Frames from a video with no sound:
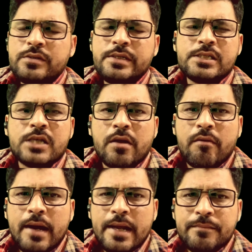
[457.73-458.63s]

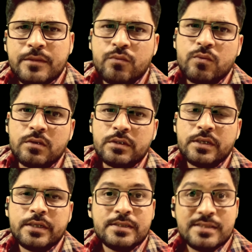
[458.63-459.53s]
describe the word
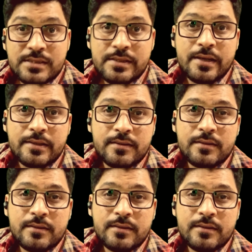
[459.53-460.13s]
instead.